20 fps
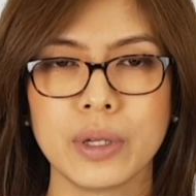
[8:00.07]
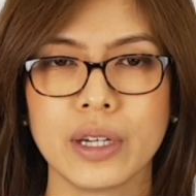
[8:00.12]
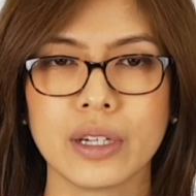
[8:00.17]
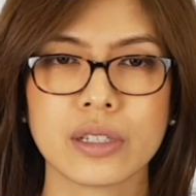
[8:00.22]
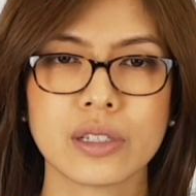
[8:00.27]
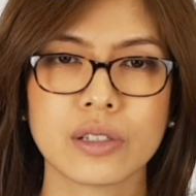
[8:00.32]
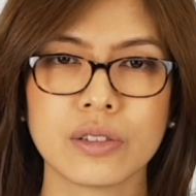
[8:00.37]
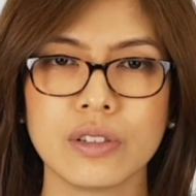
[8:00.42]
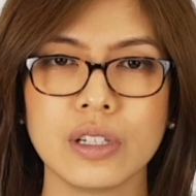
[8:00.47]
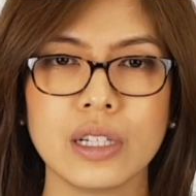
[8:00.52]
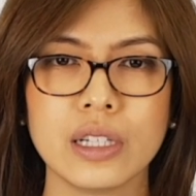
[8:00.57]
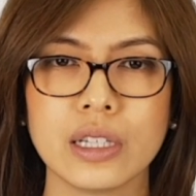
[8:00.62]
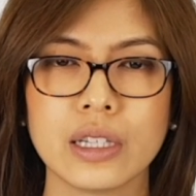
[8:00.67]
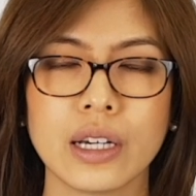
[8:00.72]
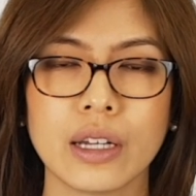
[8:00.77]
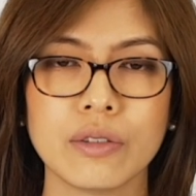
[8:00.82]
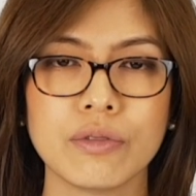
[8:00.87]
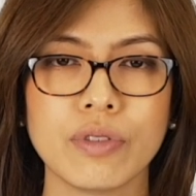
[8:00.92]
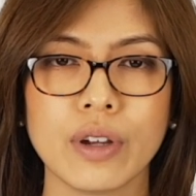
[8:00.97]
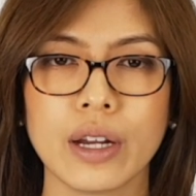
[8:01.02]
has really
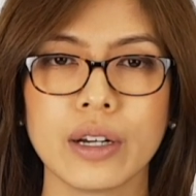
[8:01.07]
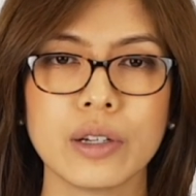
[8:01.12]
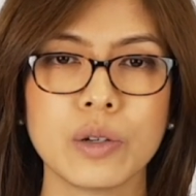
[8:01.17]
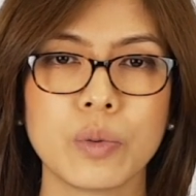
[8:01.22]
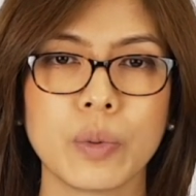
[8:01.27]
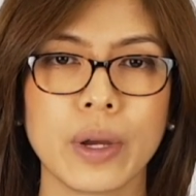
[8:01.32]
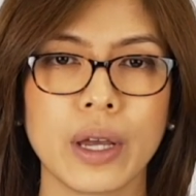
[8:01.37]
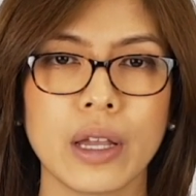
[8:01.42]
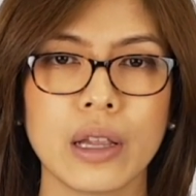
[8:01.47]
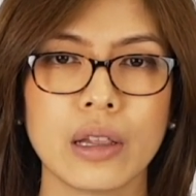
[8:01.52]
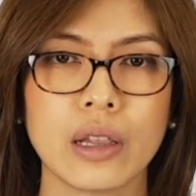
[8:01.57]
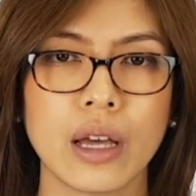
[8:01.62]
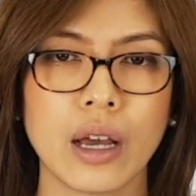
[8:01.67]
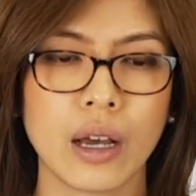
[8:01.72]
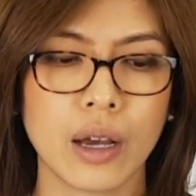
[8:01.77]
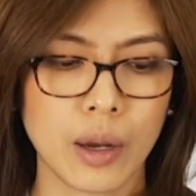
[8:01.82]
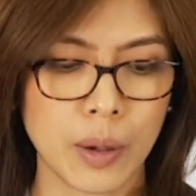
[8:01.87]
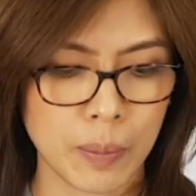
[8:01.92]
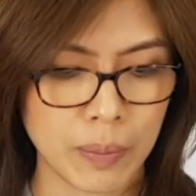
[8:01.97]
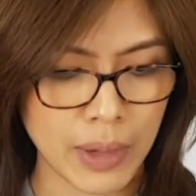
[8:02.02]
done very well.
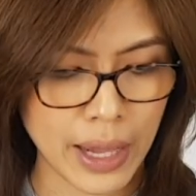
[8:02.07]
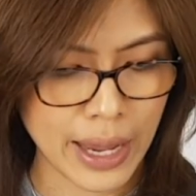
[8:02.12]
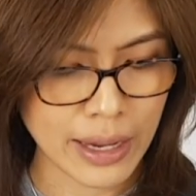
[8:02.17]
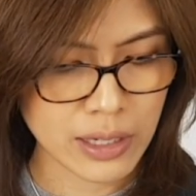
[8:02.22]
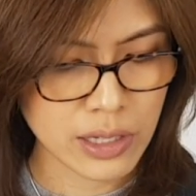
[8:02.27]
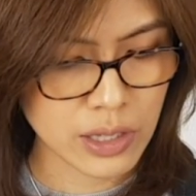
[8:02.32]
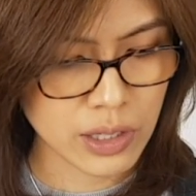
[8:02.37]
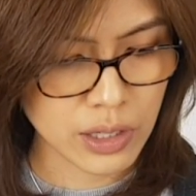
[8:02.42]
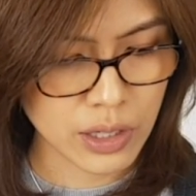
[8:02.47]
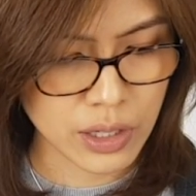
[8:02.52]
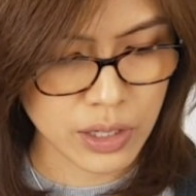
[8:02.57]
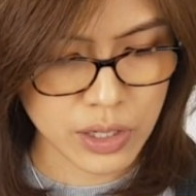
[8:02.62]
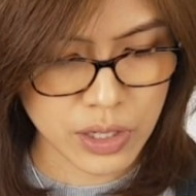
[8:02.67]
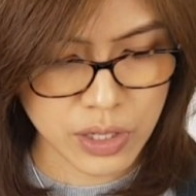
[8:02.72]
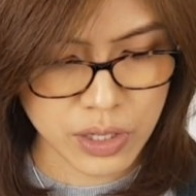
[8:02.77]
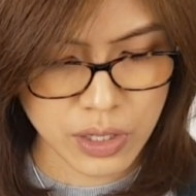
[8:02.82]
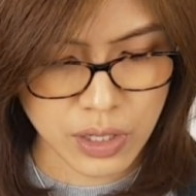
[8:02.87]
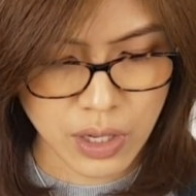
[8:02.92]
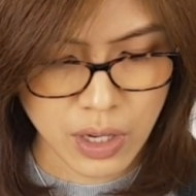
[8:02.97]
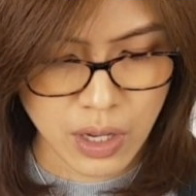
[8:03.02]
Last year's